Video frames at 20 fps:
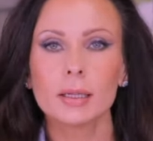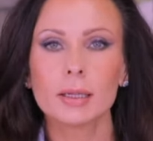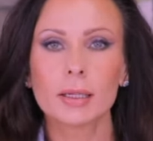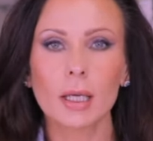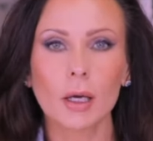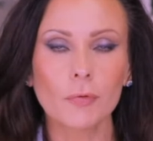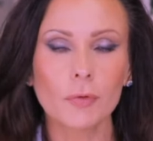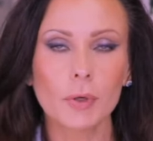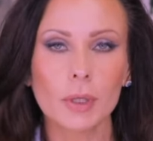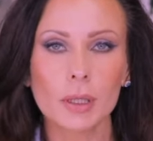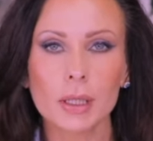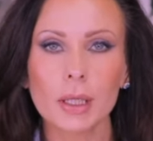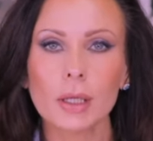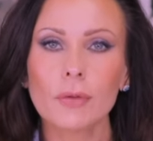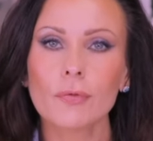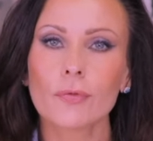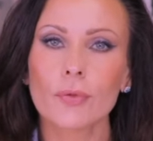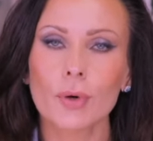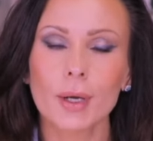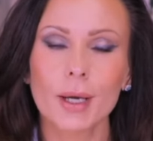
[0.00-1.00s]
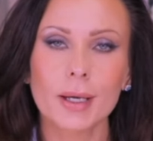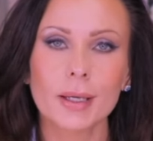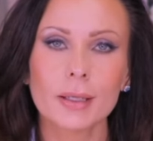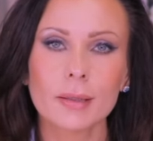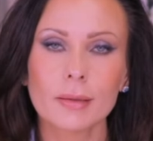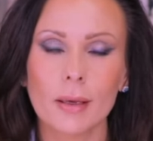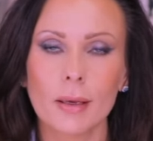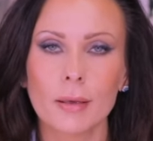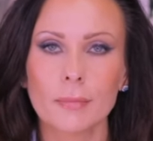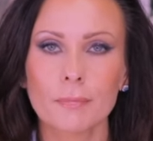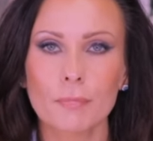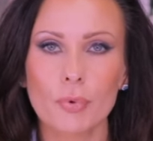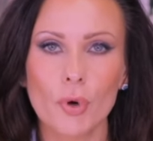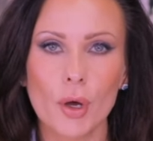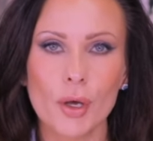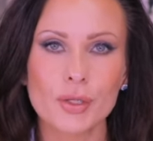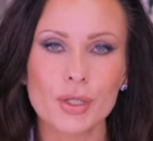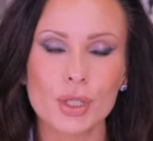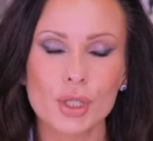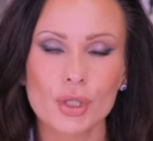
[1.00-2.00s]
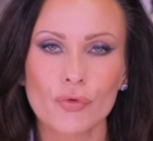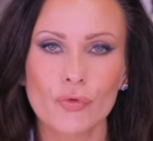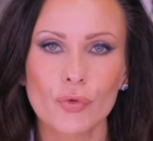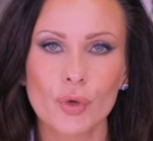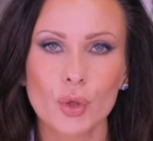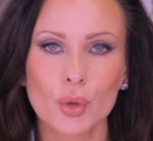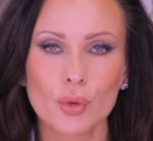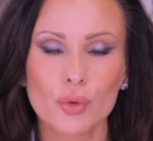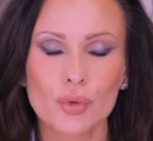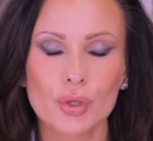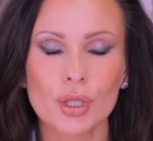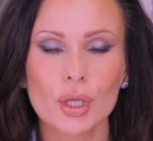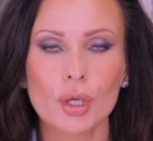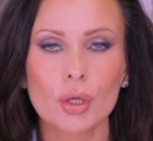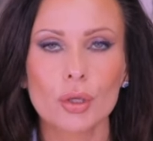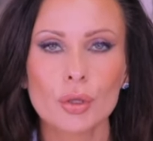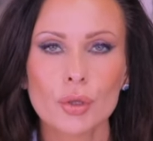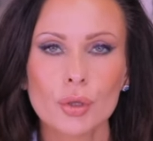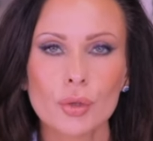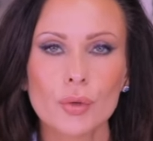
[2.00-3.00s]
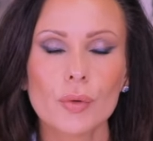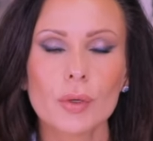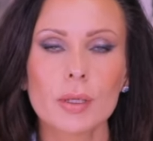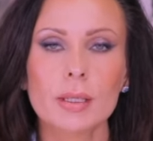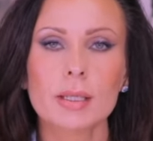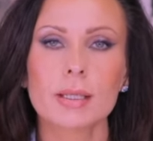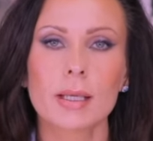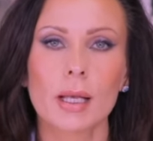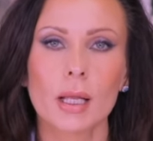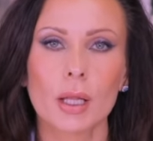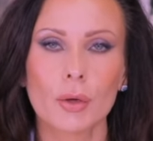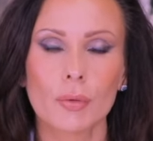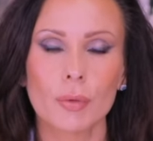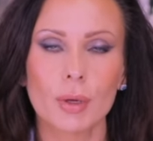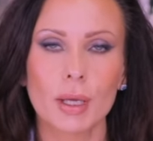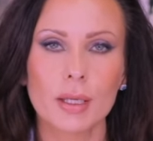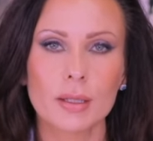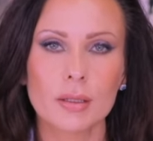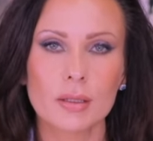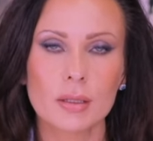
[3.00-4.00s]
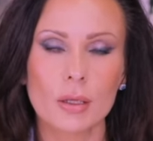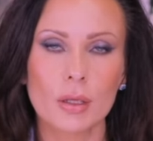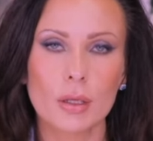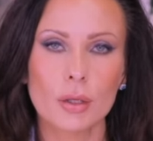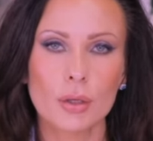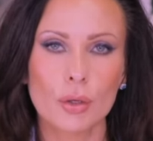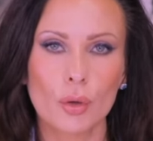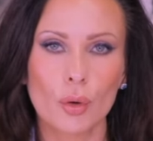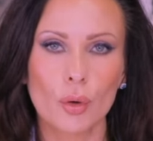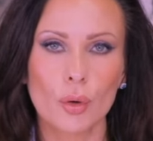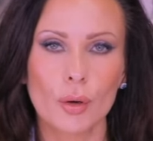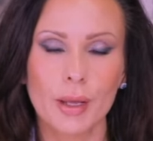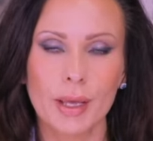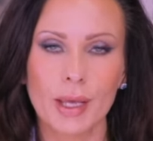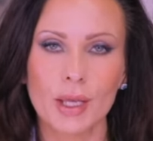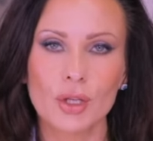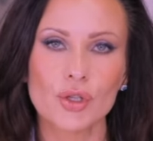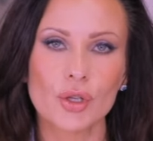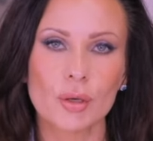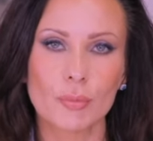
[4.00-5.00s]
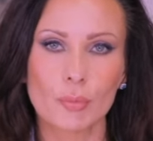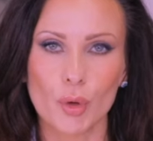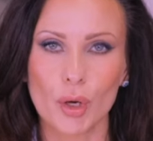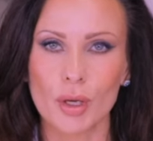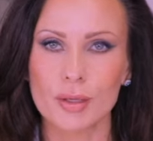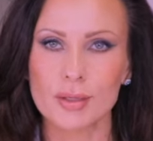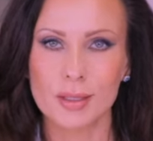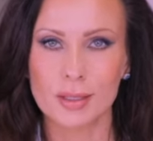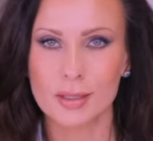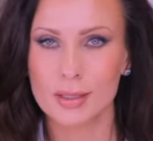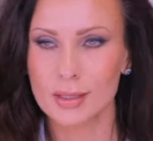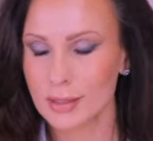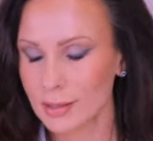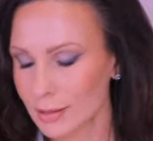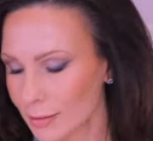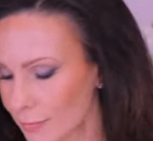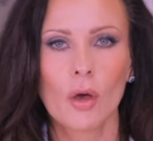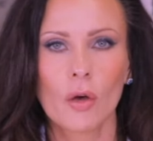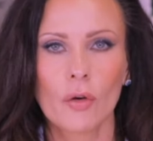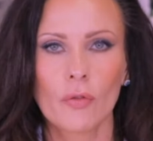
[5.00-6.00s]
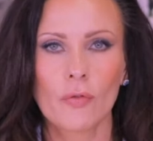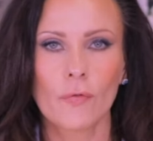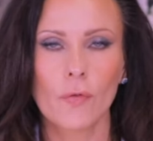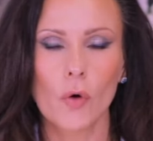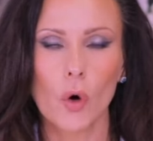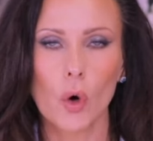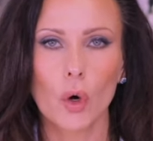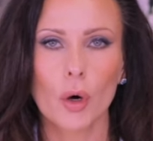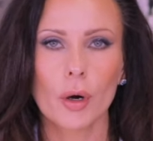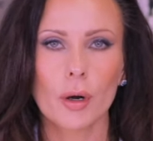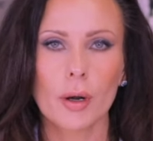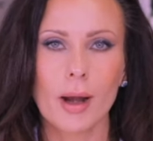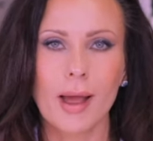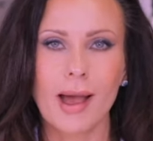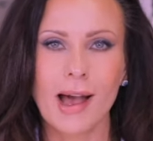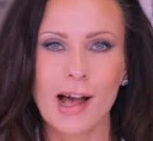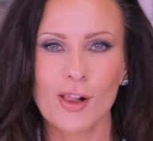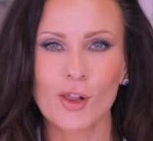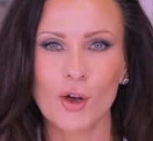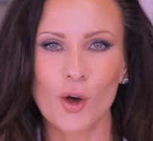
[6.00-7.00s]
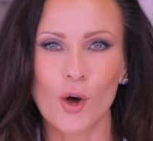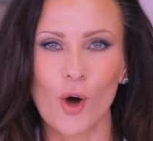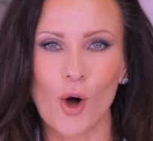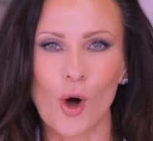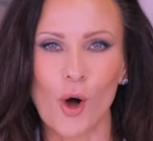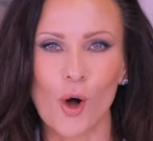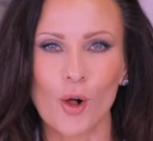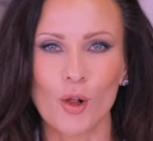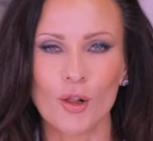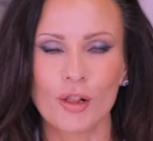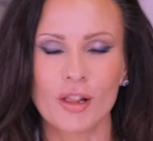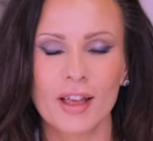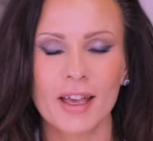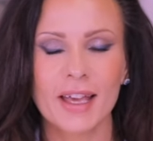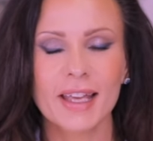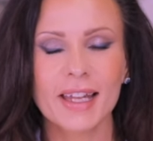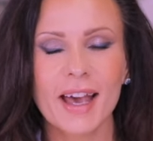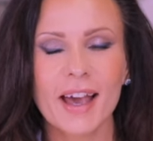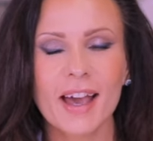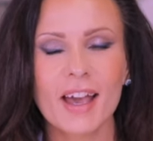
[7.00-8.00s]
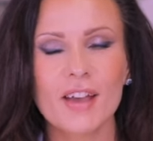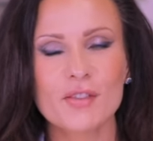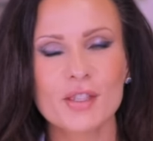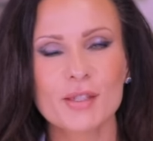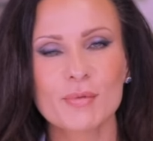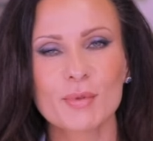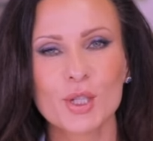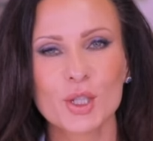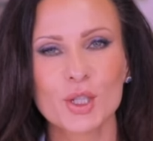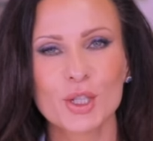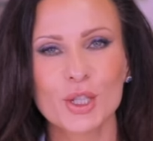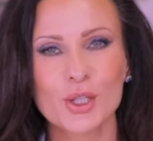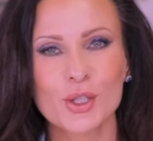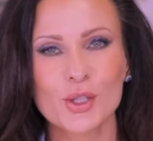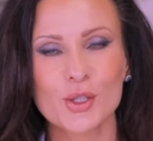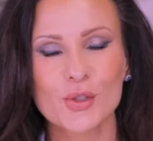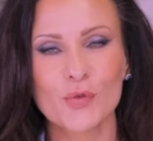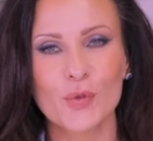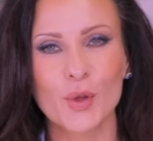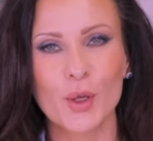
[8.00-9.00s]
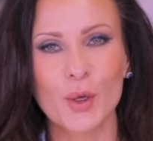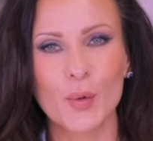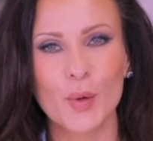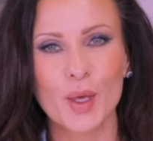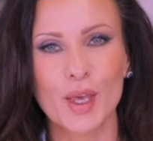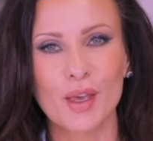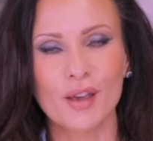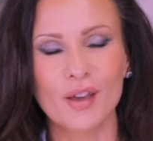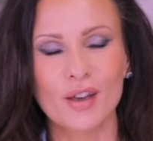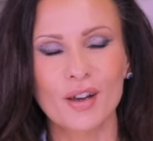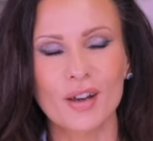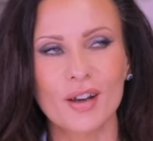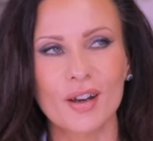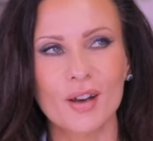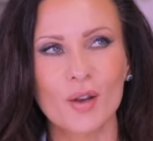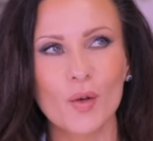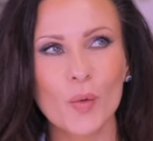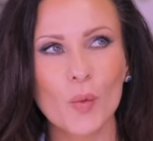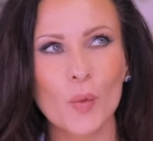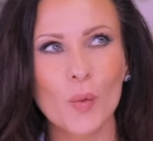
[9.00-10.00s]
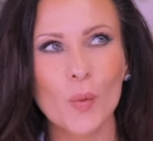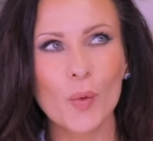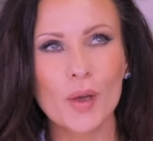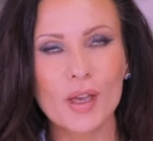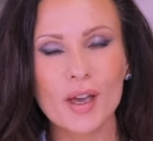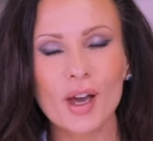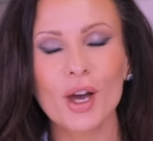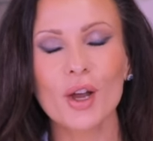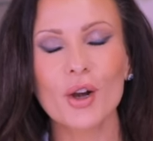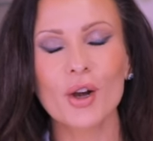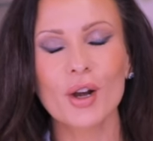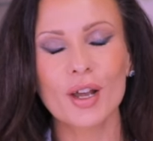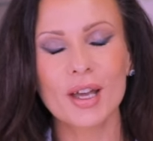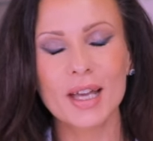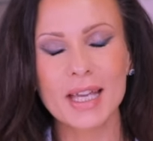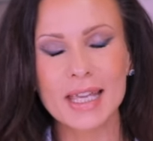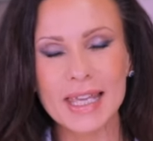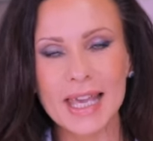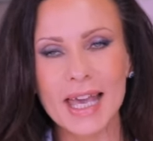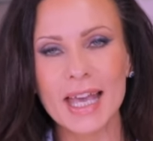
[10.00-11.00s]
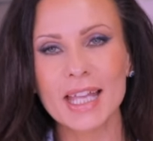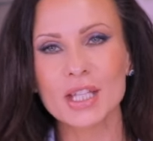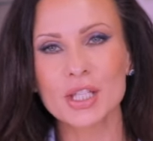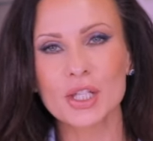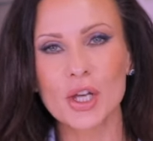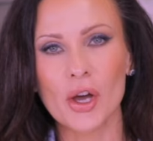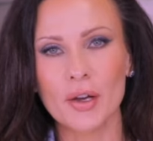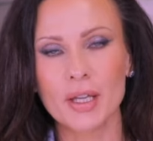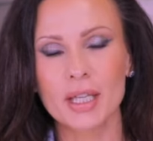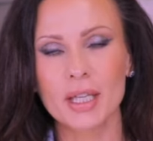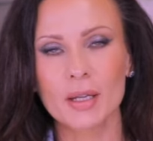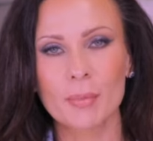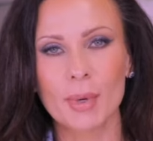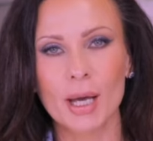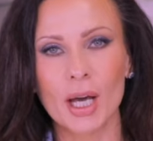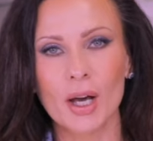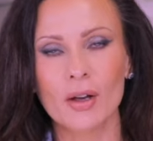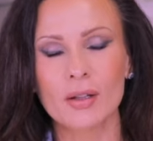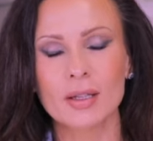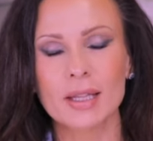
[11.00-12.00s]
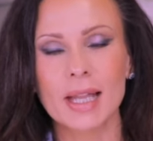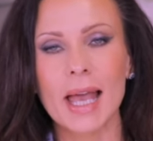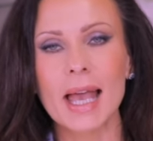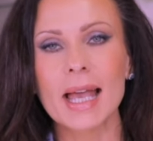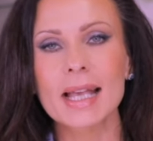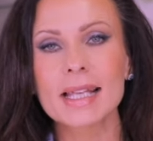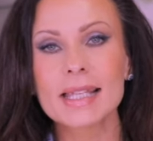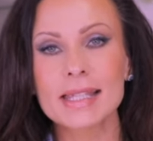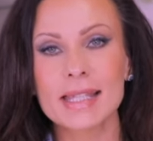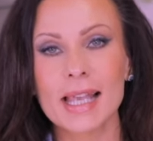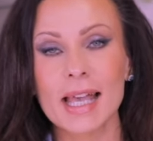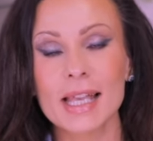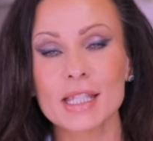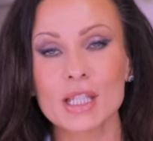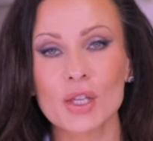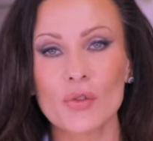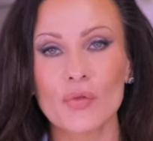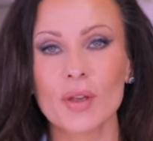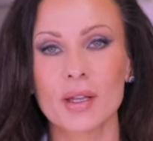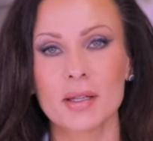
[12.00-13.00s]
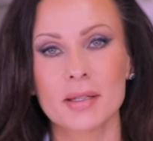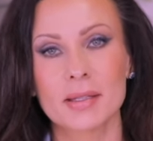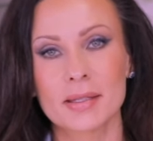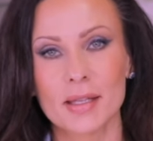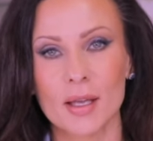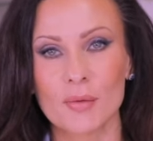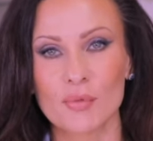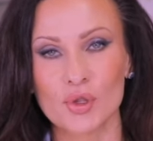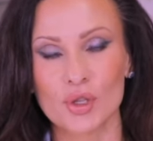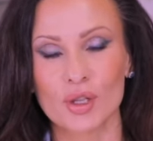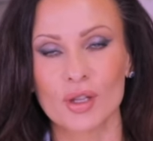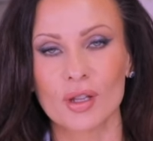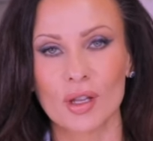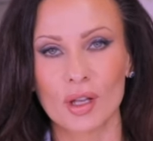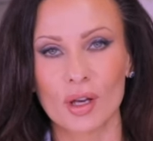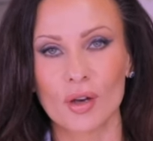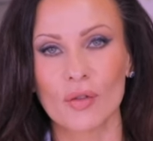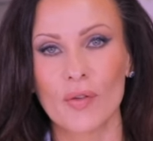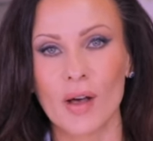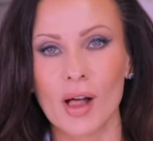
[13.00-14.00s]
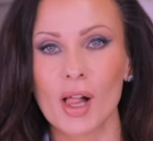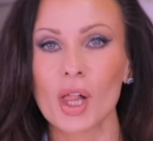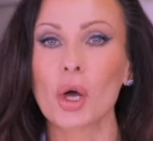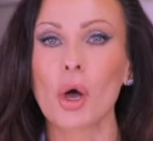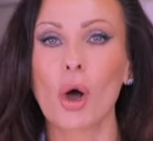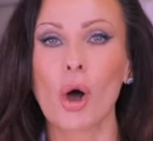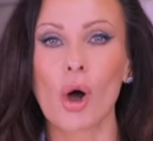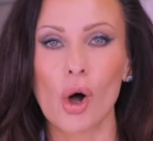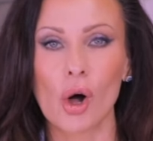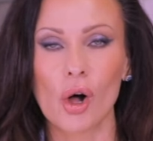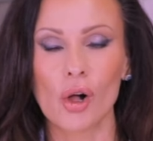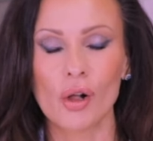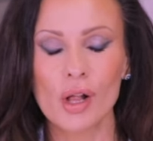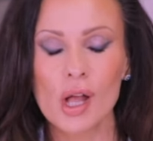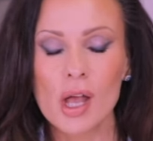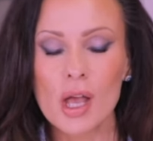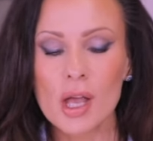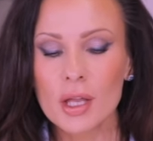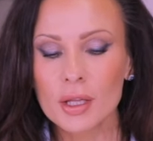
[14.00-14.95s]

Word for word: Definitely fried and processed foods do accelerate your aging process. 4. Alcohol. And I have some good news for you here. We are again talking about excessive consumption of alcohol.